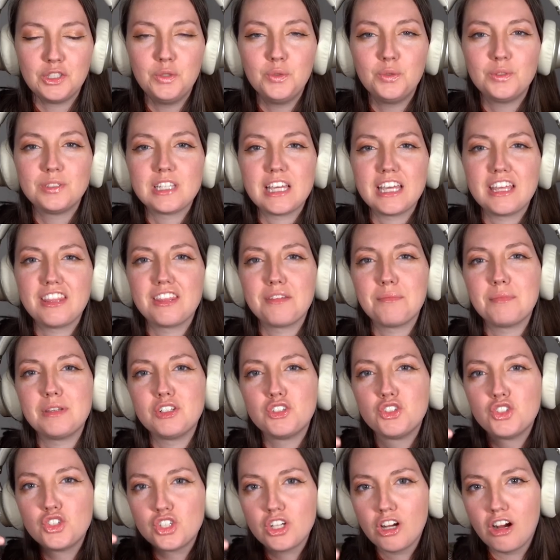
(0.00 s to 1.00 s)
you say them in
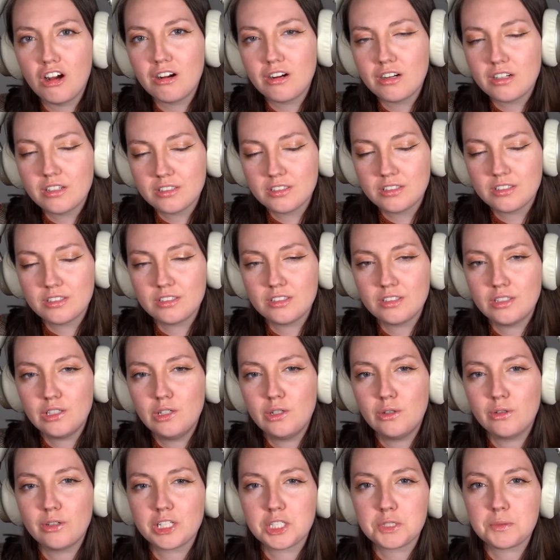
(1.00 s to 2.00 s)
chunks. You
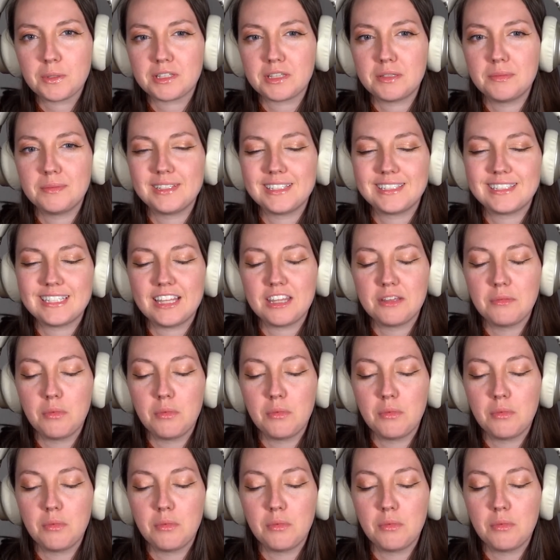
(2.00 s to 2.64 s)
don't expect them to say